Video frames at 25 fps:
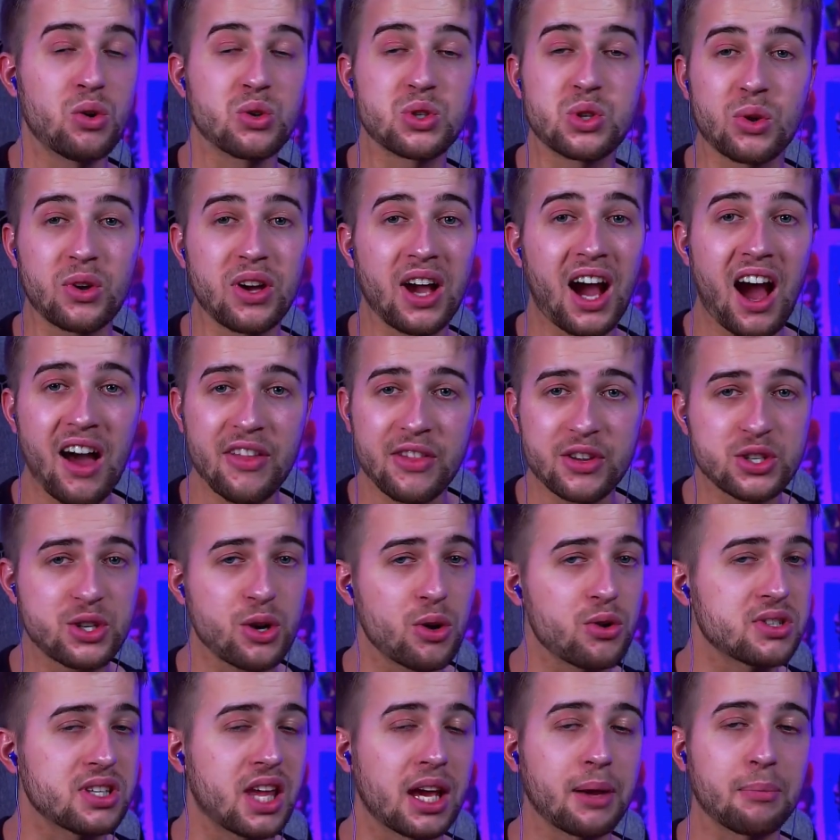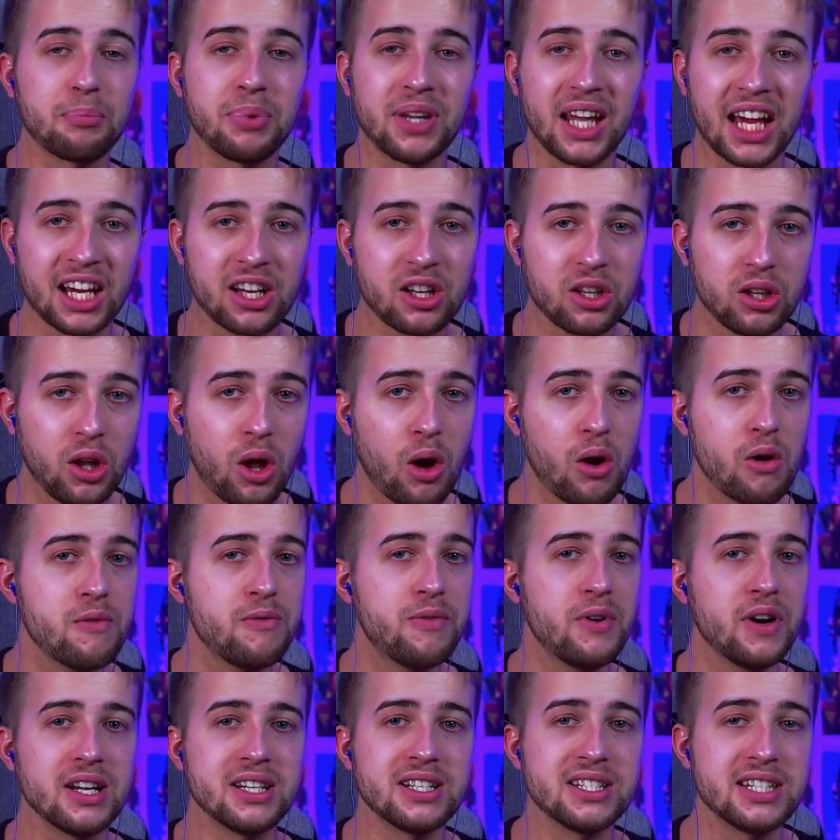You also get other shows like Black
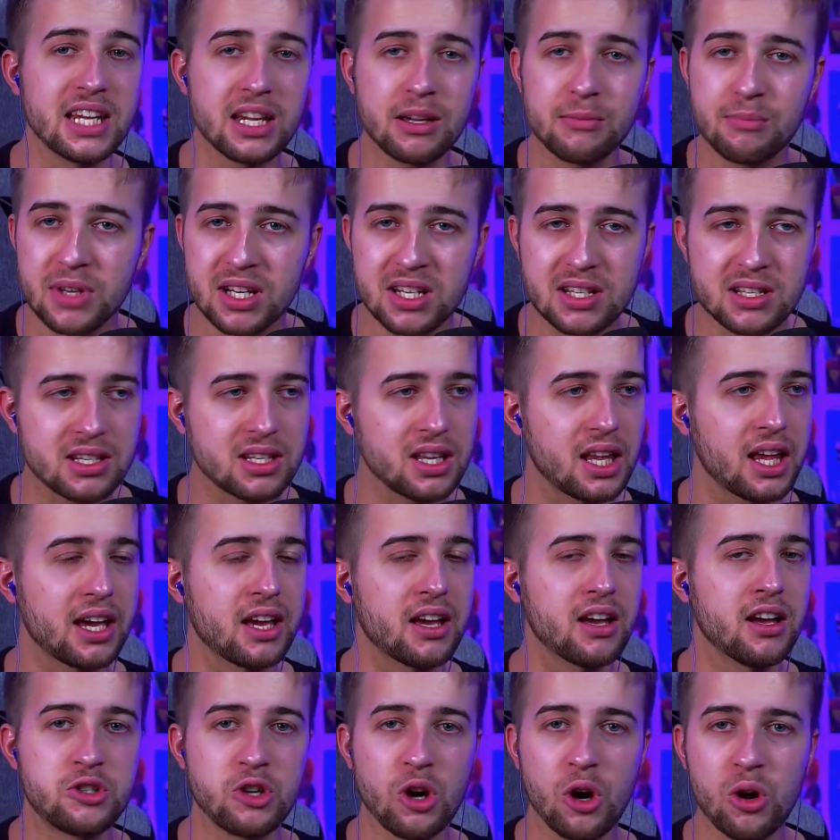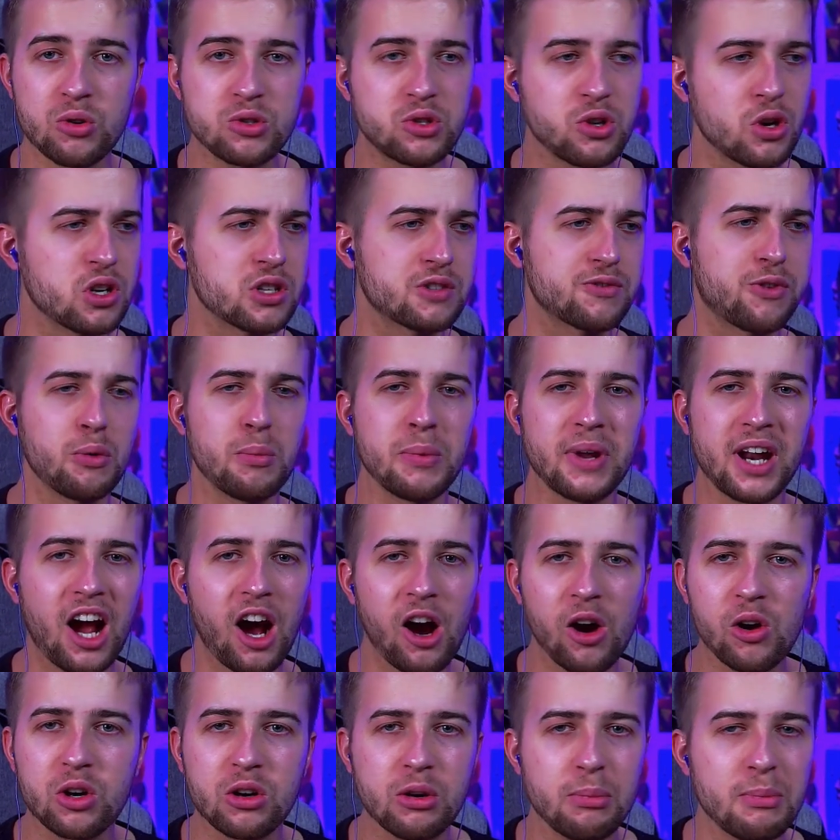Clover, Demon Slayer, JoJo's, Fullmetal
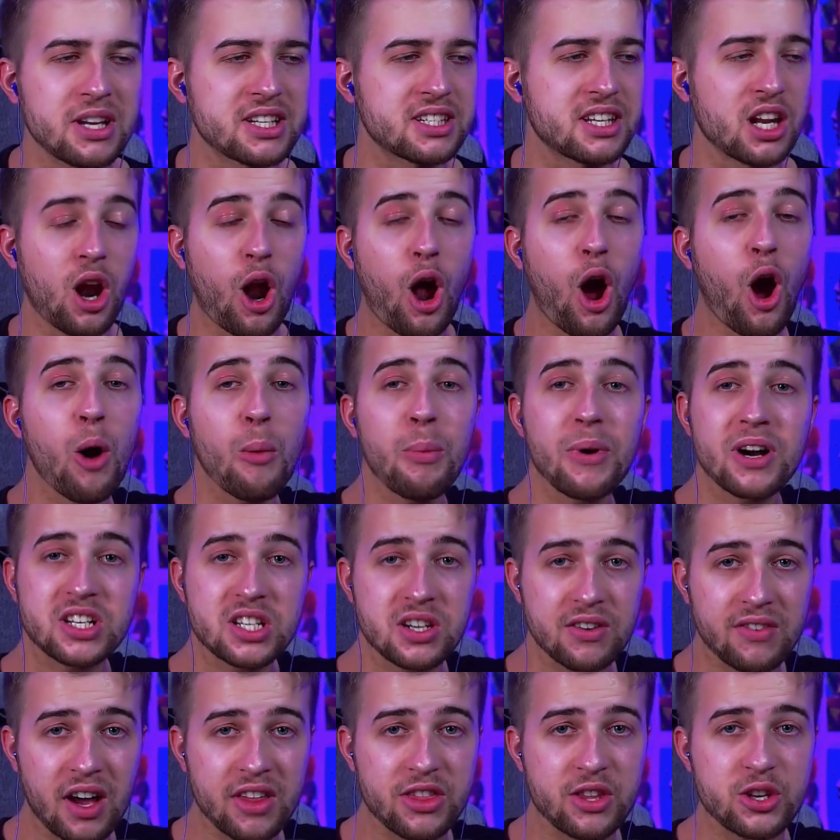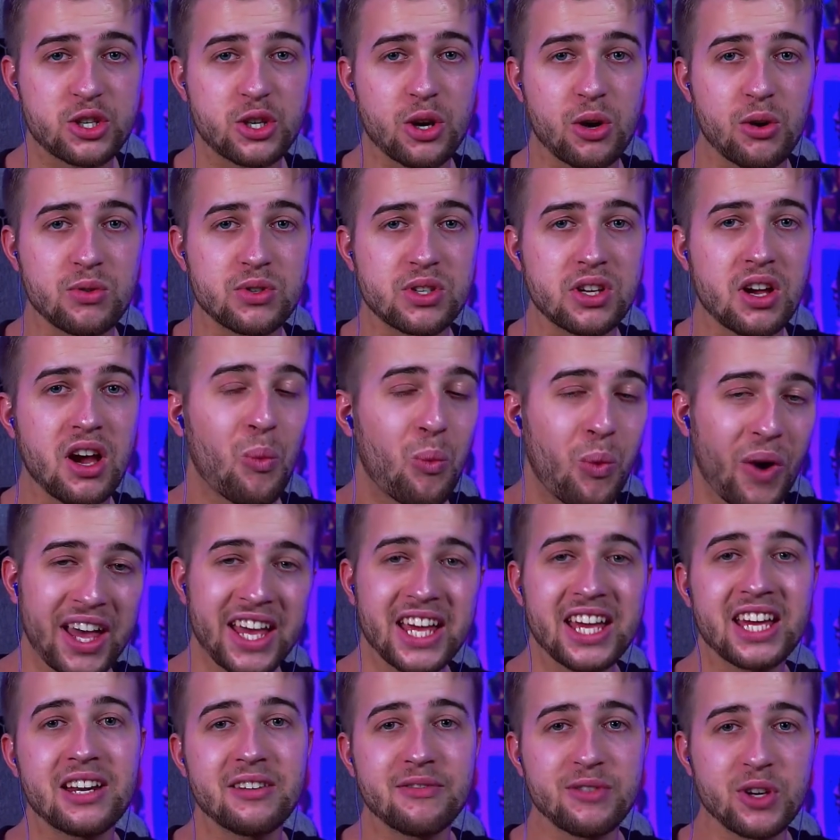Alchemist, and a whole bunch of other shows way
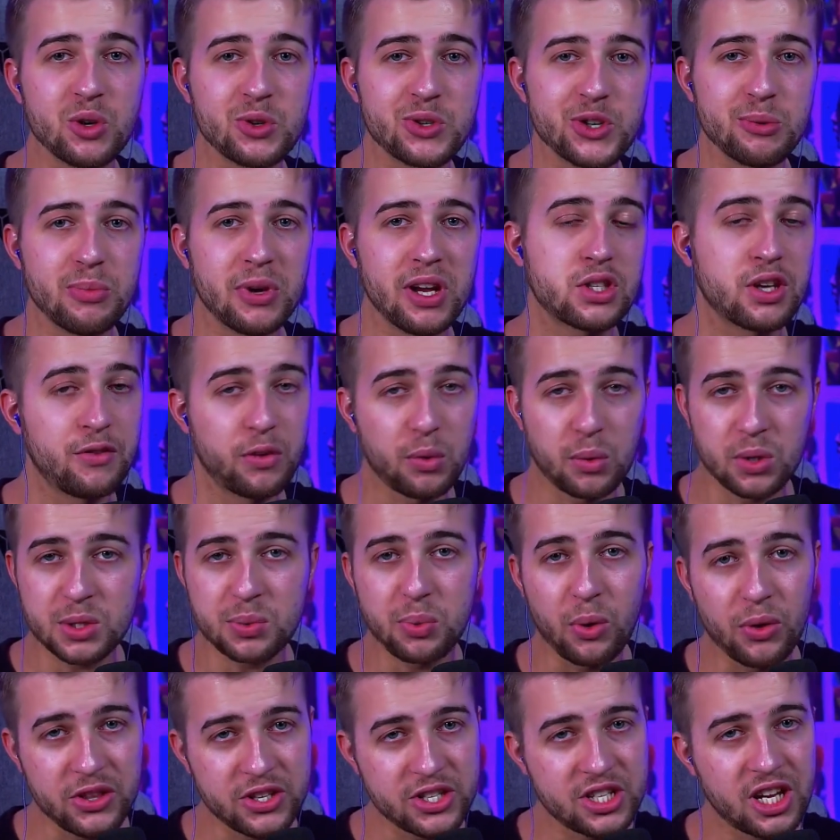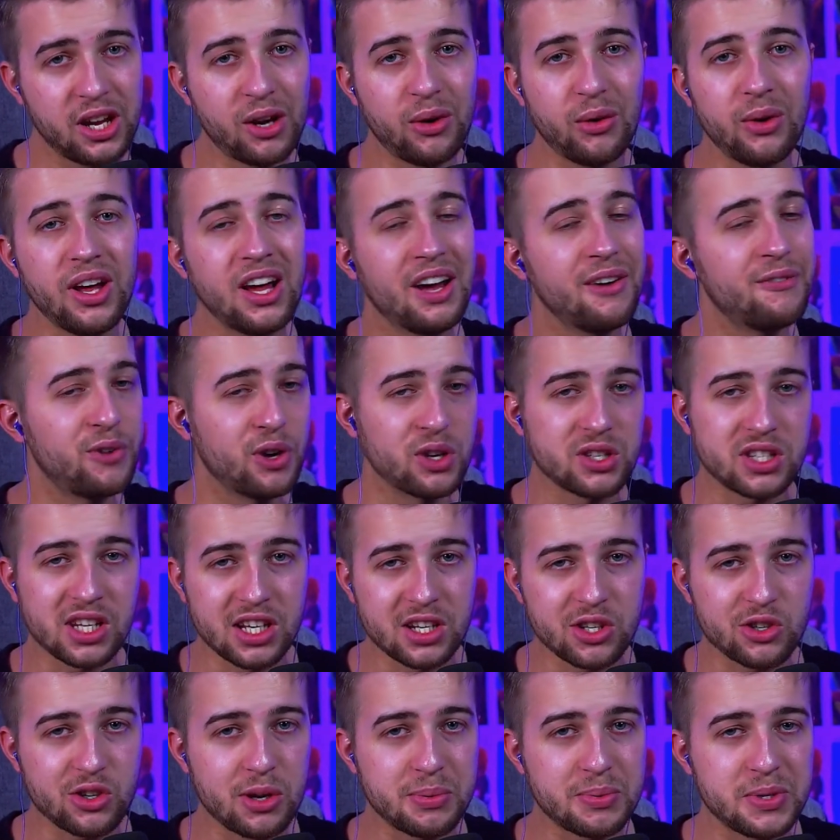ahead of YouTube. So if you want to support the channel, first link in
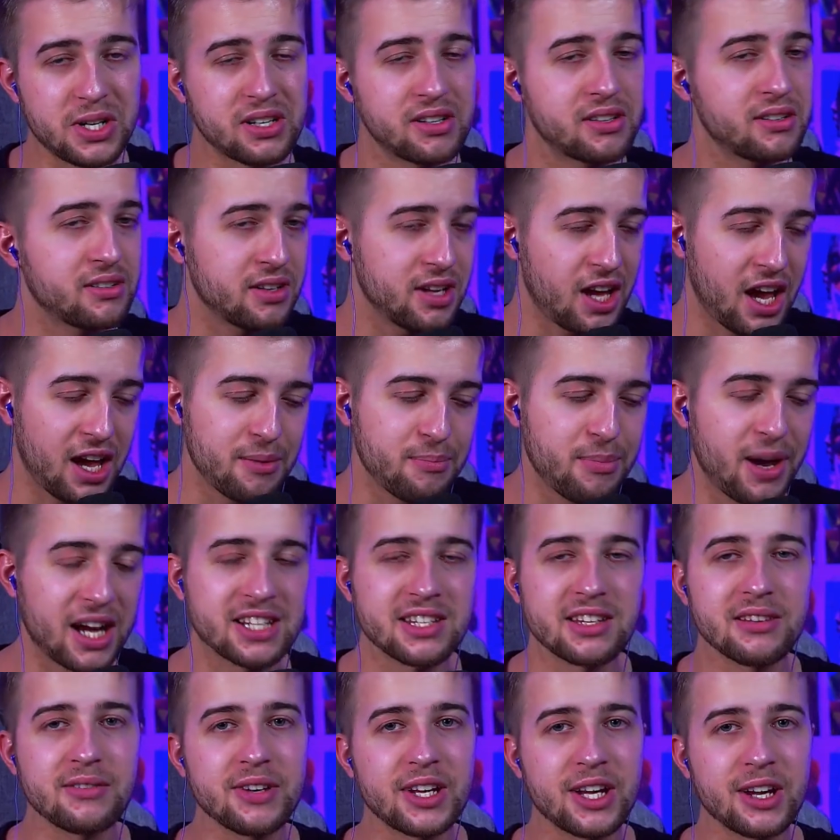the description. Back to the